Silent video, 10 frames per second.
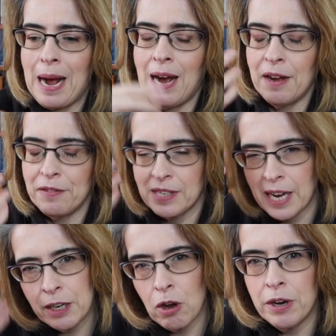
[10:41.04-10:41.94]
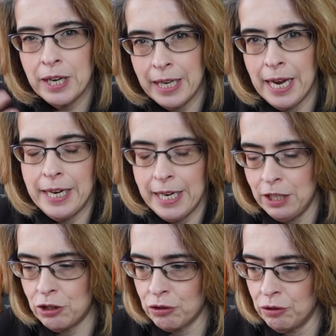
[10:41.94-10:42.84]
paths and kind of get
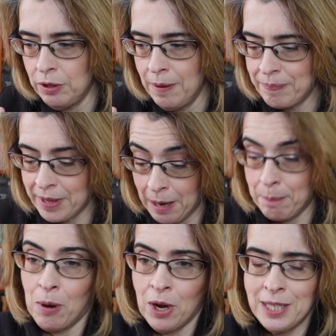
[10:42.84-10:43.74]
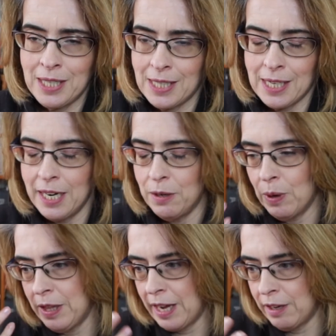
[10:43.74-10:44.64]
into a mind state
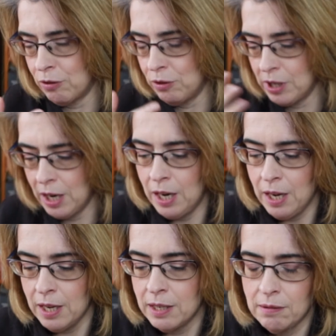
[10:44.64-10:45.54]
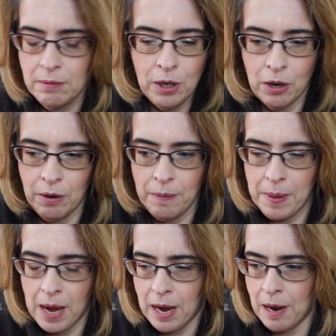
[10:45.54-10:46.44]
where they could, you know,
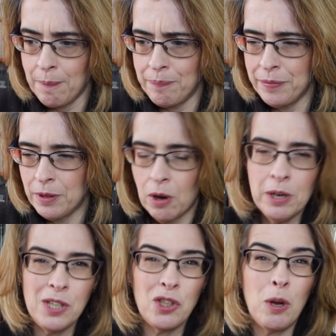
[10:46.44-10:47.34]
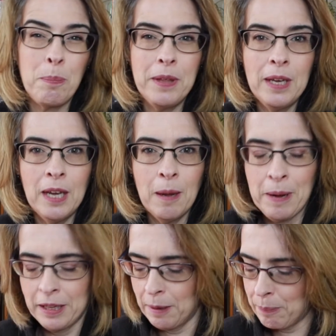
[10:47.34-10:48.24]
kind of stop thinking
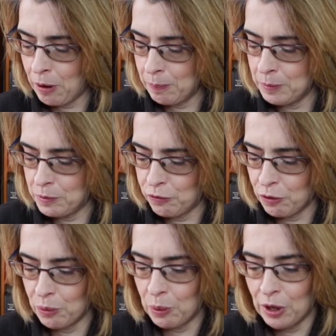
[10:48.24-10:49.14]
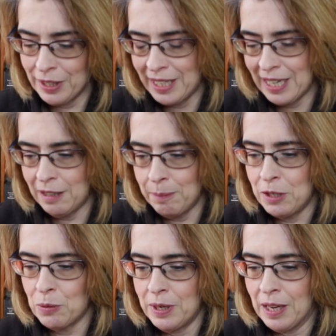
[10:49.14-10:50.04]
about their problems for a while and get them
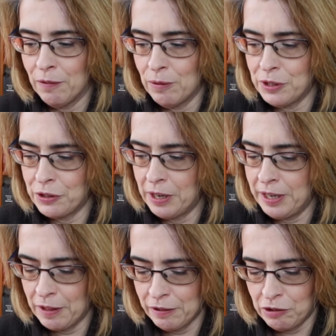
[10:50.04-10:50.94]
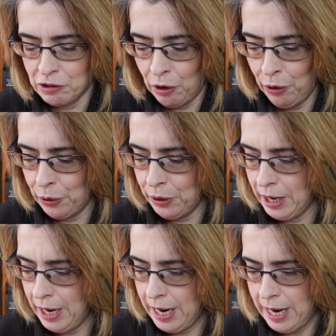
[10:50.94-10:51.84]
into another zone.
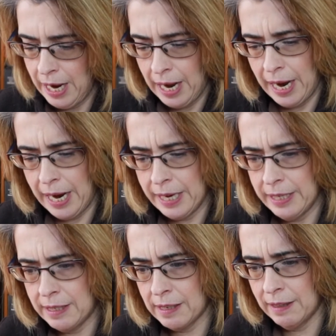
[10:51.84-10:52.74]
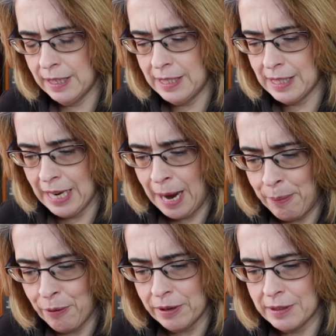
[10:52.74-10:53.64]
And these
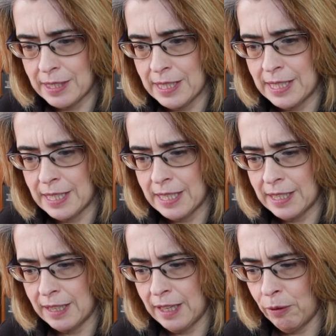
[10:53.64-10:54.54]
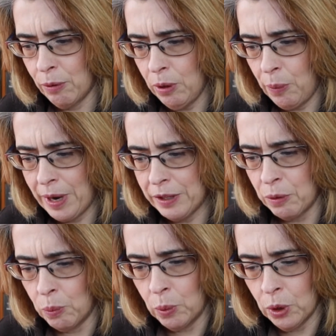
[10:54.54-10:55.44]
labyrinths, he says that they're all around
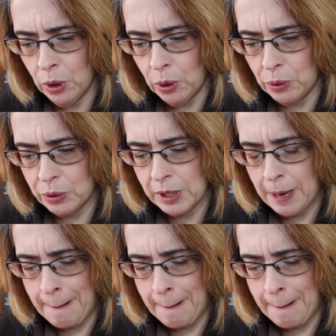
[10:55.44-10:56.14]
the world,